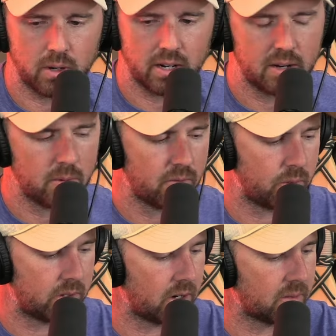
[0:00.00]
one, I can't remember if
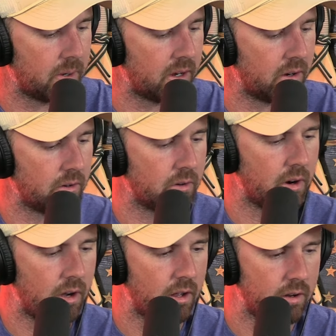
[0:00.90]
we talked about it or
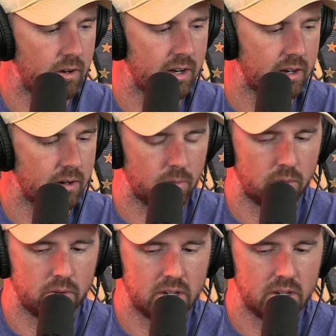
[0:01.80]
not on air.